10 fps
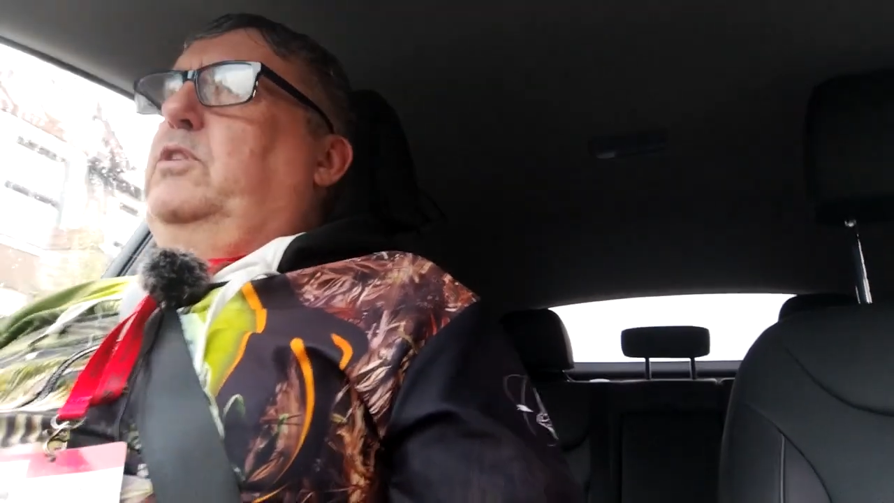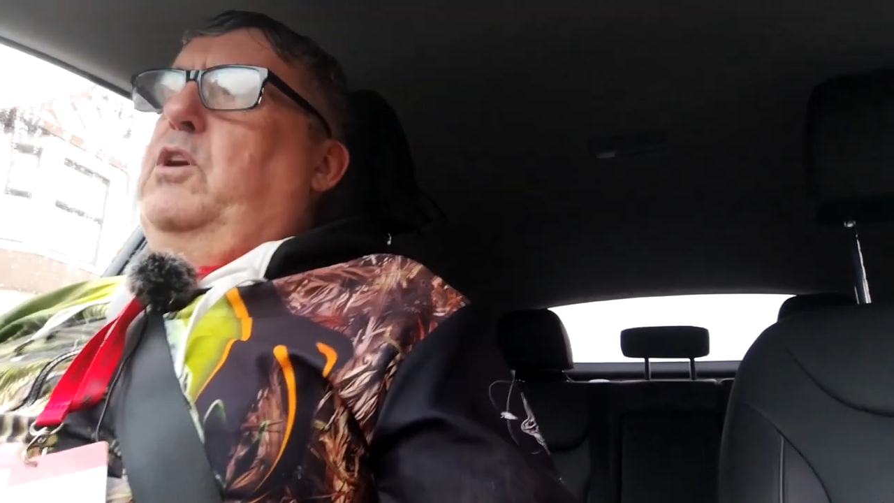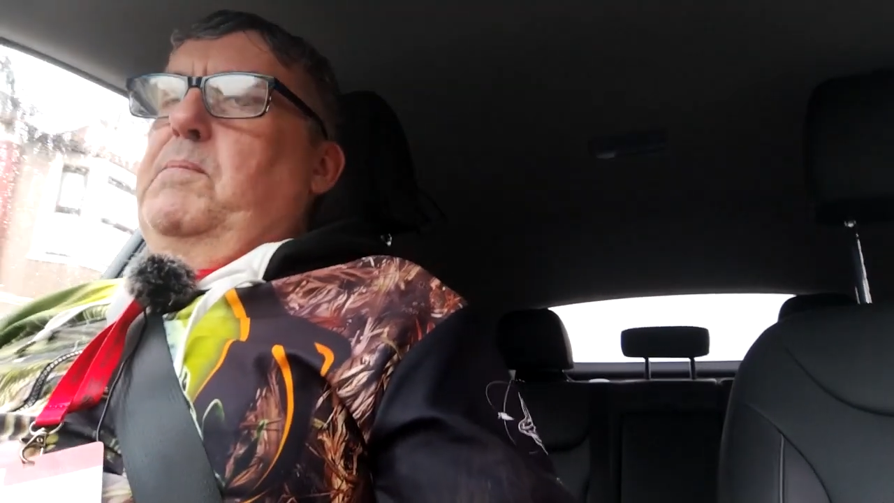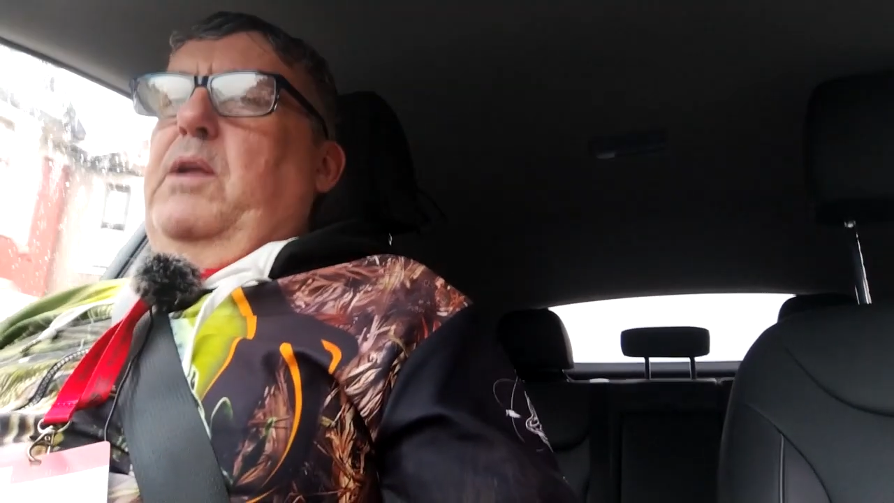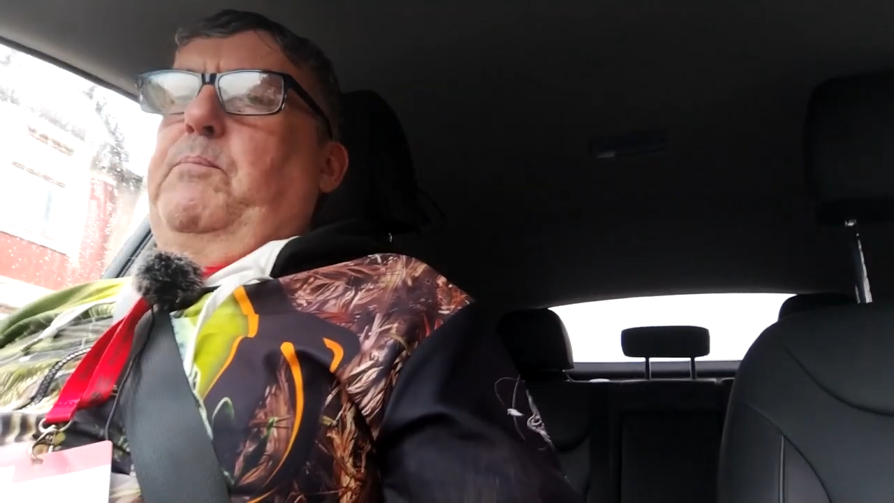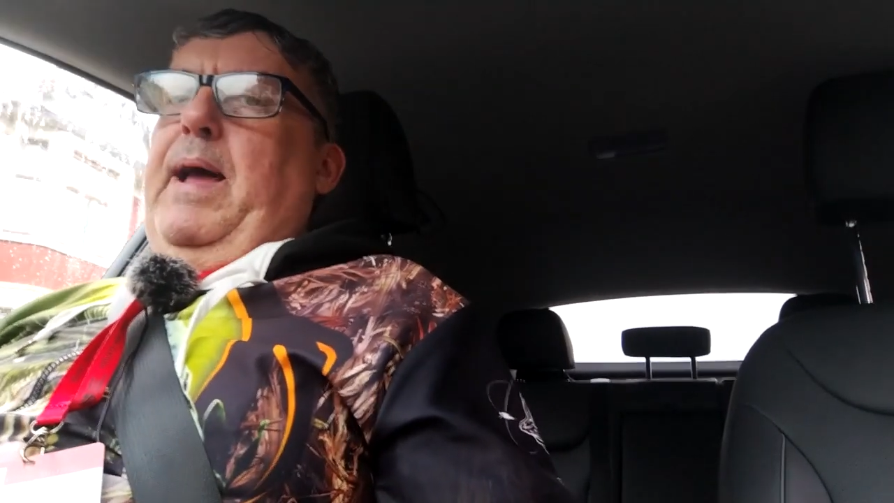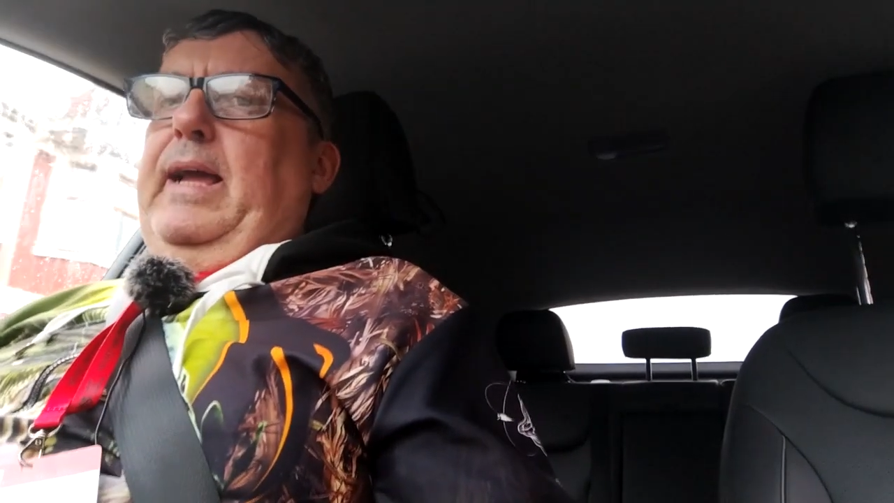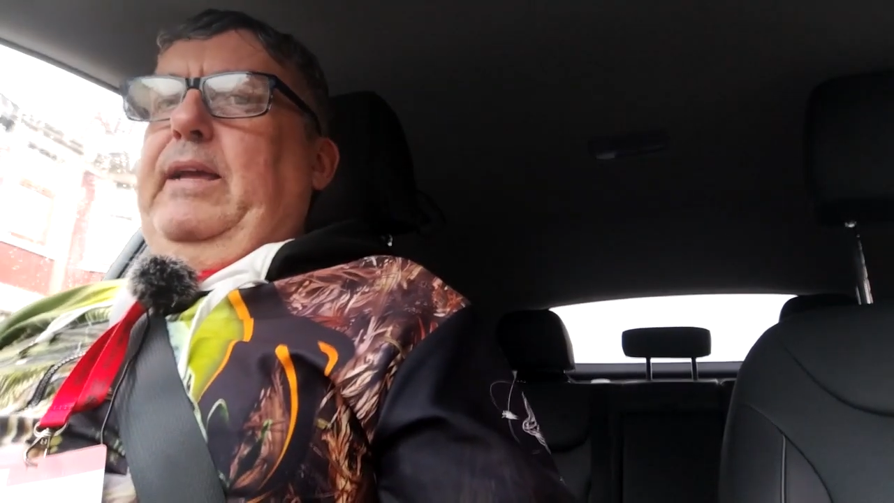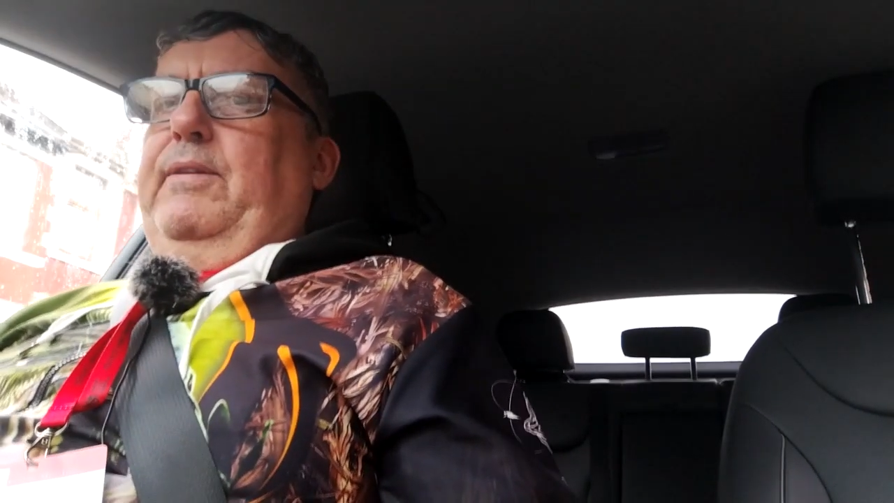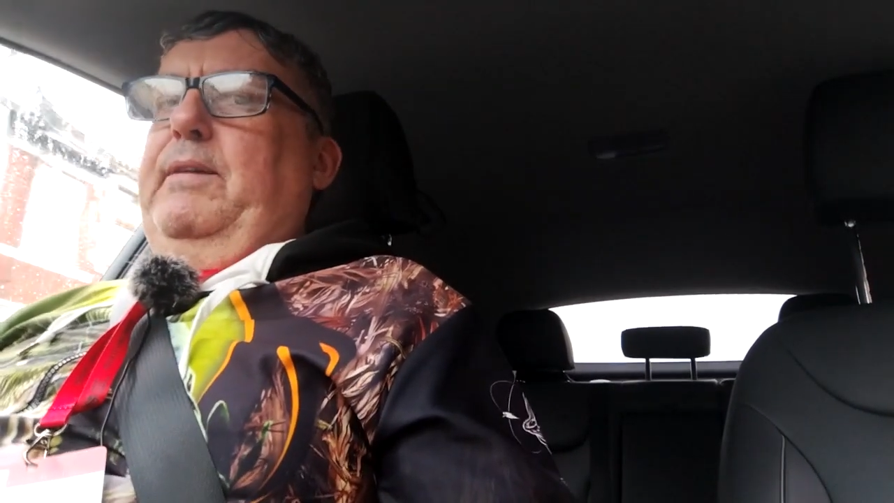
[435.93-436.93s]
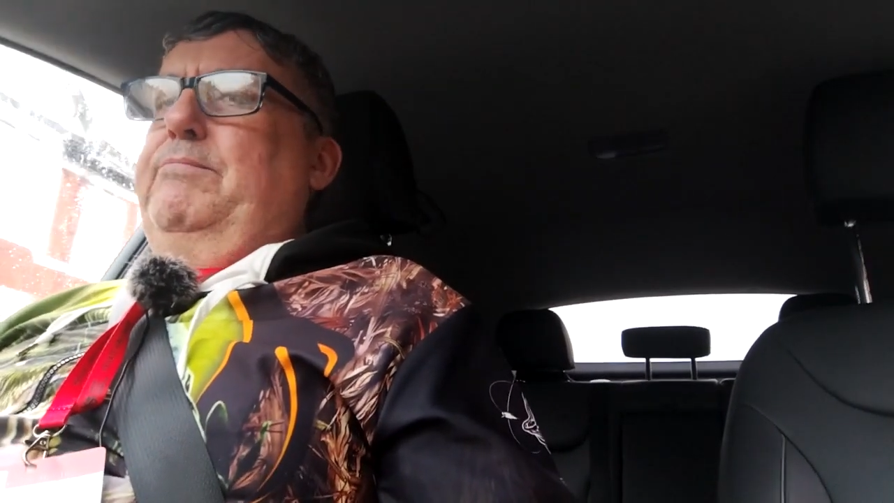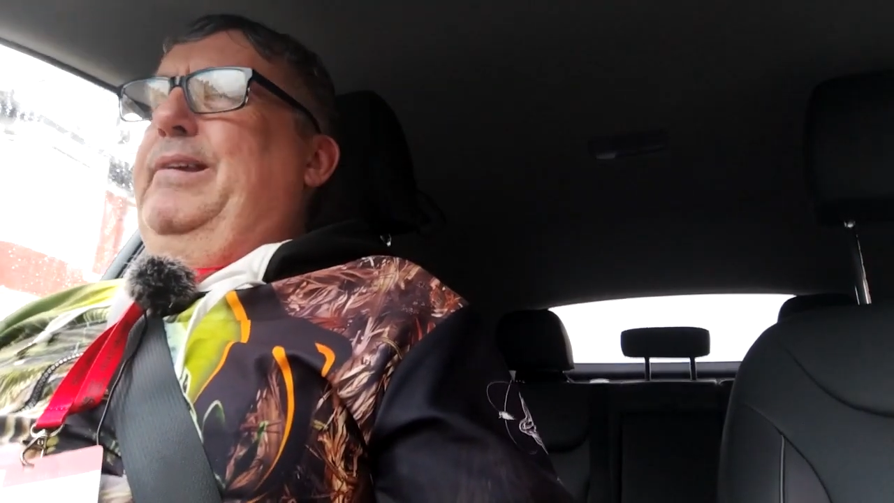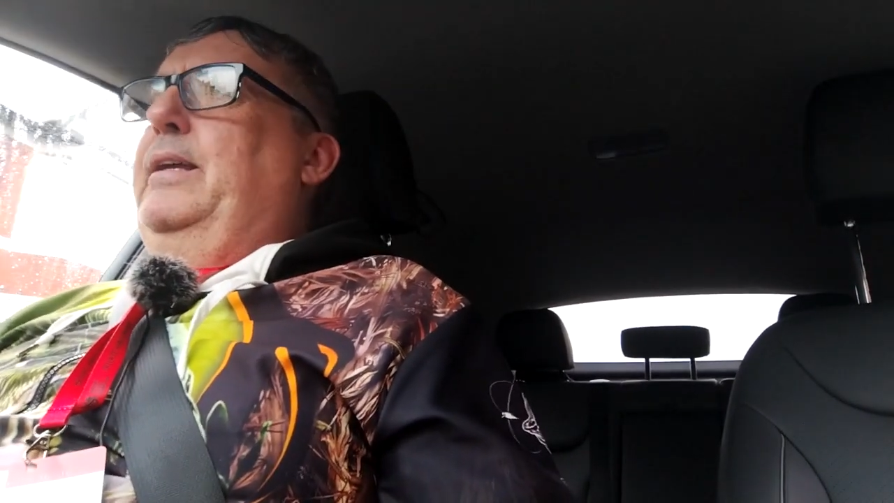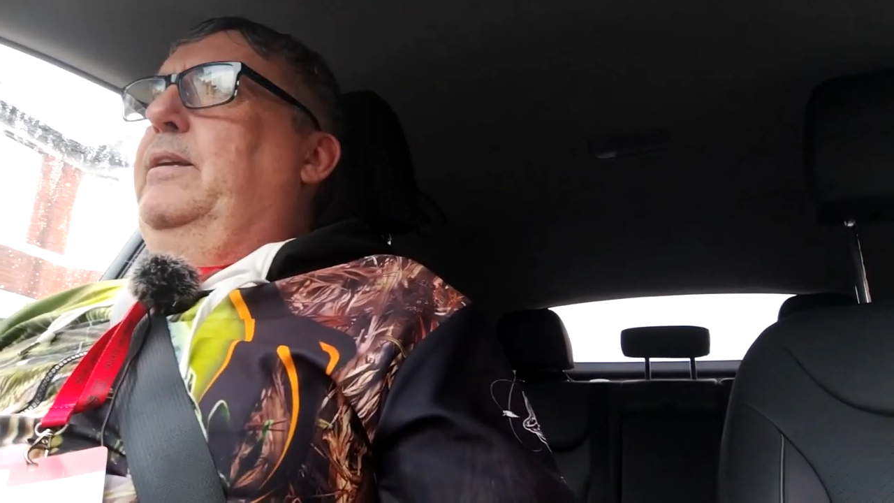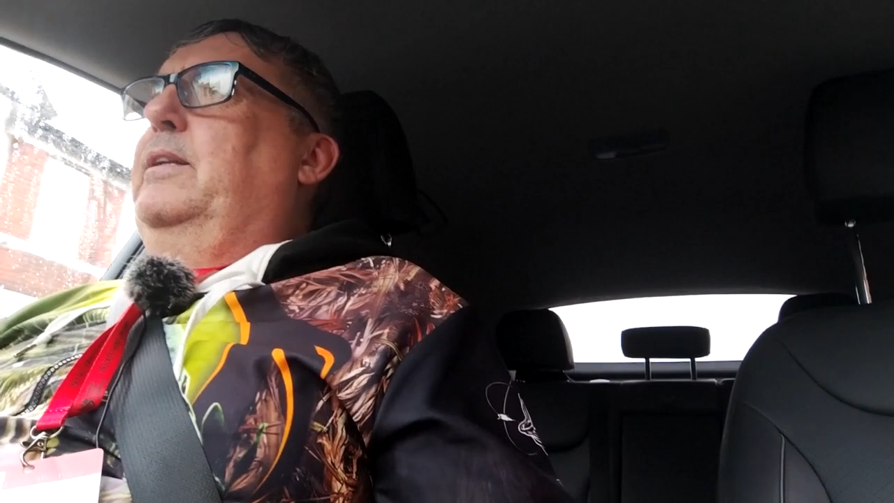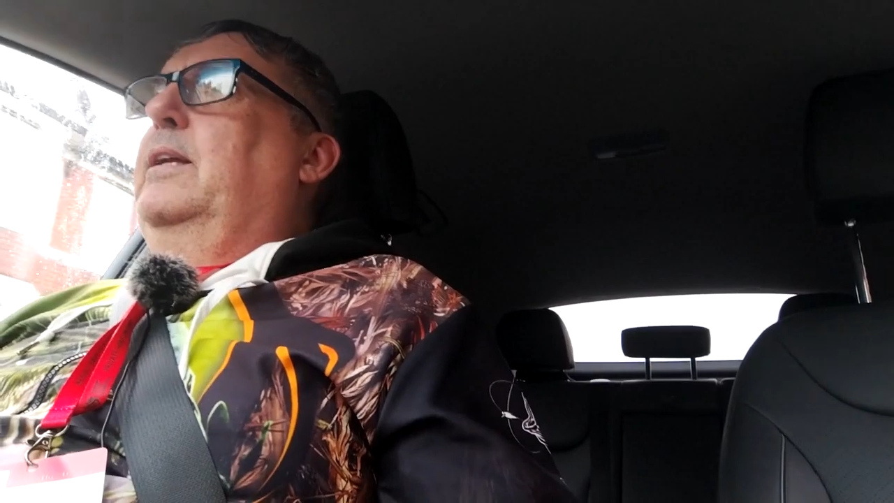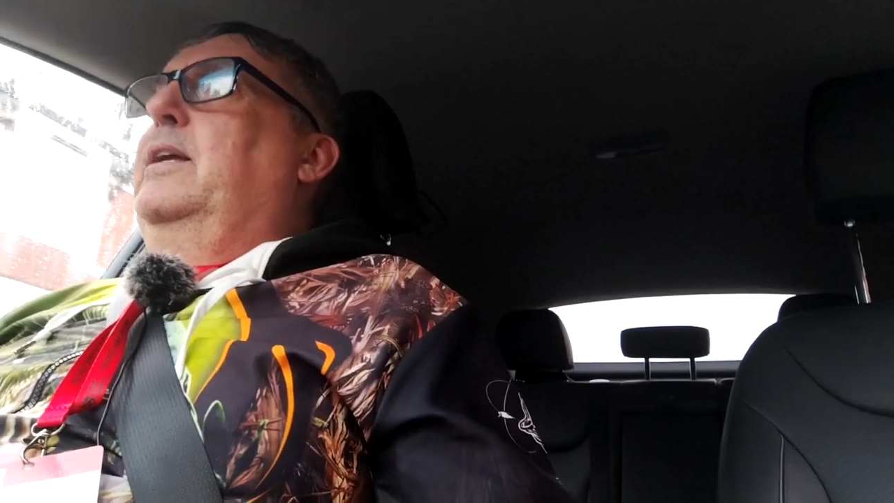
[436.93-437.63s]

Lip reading: coming and back if I can bring